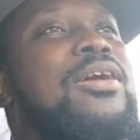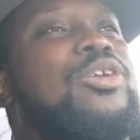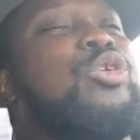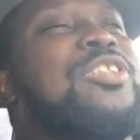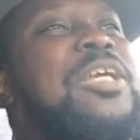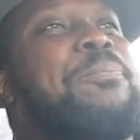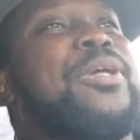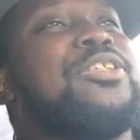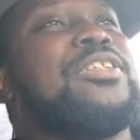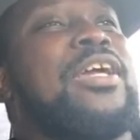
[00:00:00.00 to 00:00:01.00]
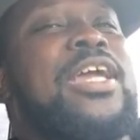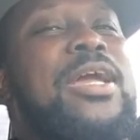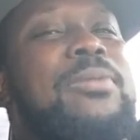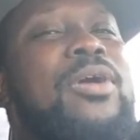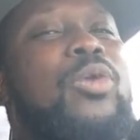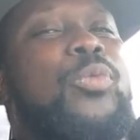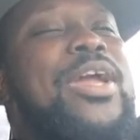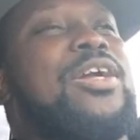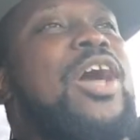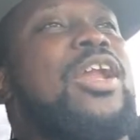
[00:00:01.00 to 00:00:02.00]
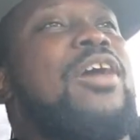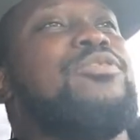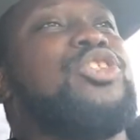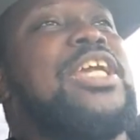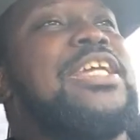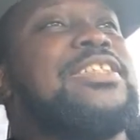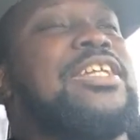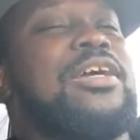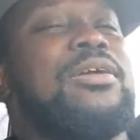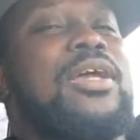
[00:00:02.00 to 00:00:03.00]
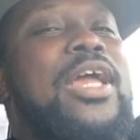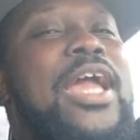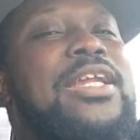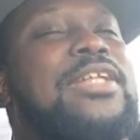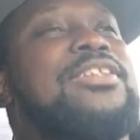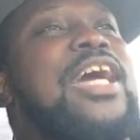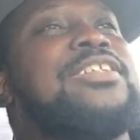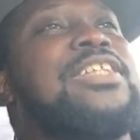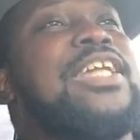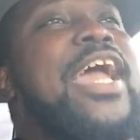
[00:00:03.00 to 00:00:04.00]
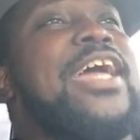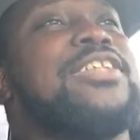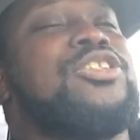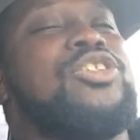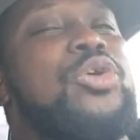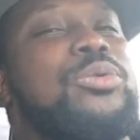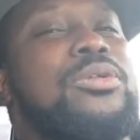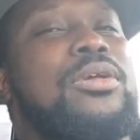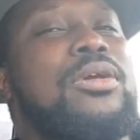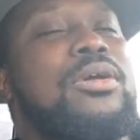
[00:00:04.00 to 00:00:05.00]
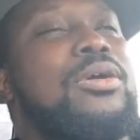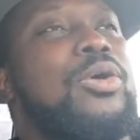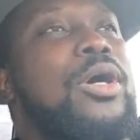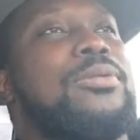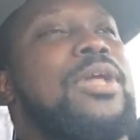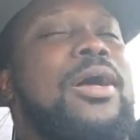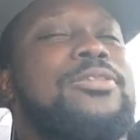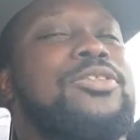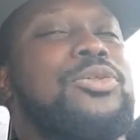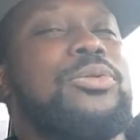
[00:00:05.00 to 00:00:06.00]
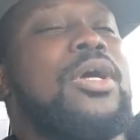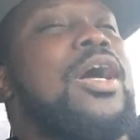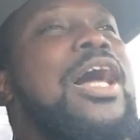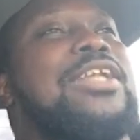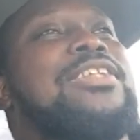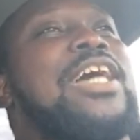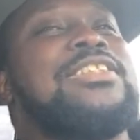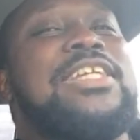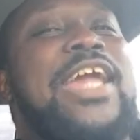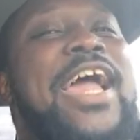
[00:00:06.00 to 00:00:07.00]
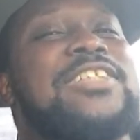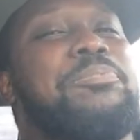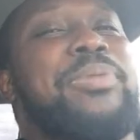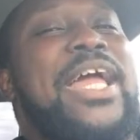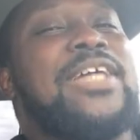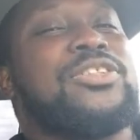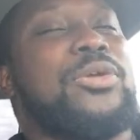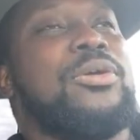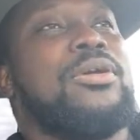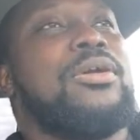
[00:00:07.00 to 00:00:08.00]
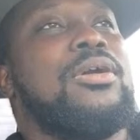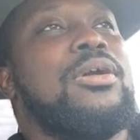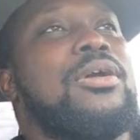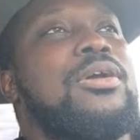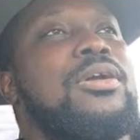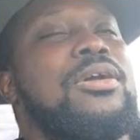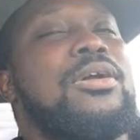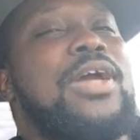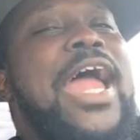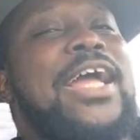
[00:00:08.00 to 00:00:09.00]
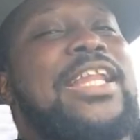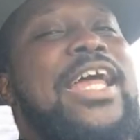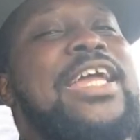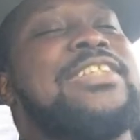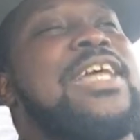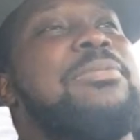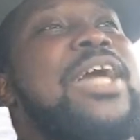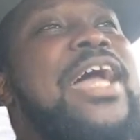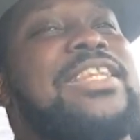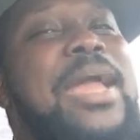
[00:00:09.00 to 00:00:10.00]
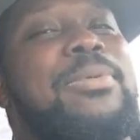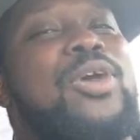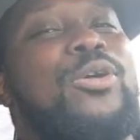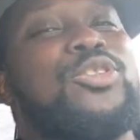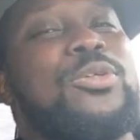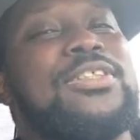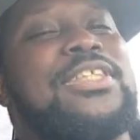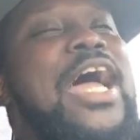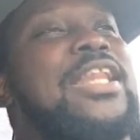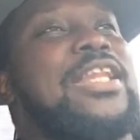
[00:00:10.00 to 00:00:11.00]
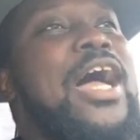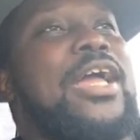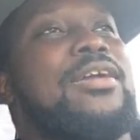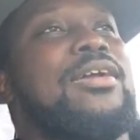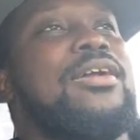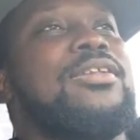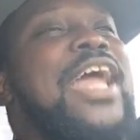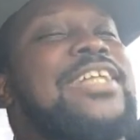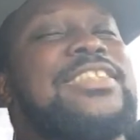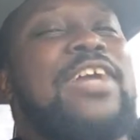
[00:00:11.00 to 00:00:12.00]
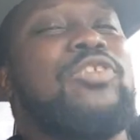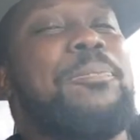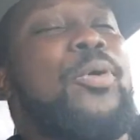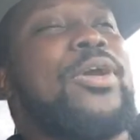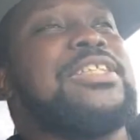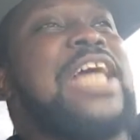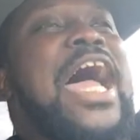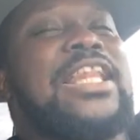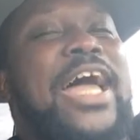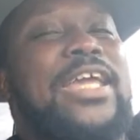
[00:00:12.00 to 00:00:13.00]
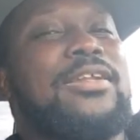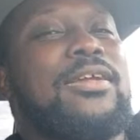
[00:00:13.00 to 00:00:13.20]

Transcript: You see pictures of him wearing cut-off jeans and a dusty-ass suit, or not a suit, a dusty-ass blazer, acting like he's some goddamn coach on the sideline. That's Kendrick Perkins' highlight.